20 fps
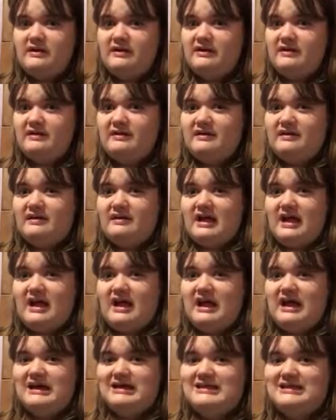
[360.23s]
Because
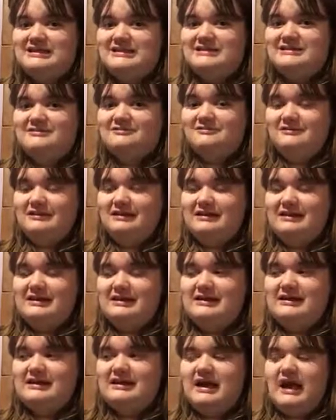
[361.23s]
I don't
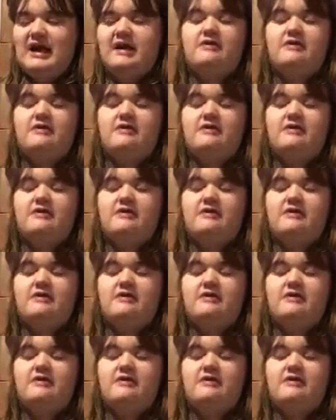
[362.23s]
think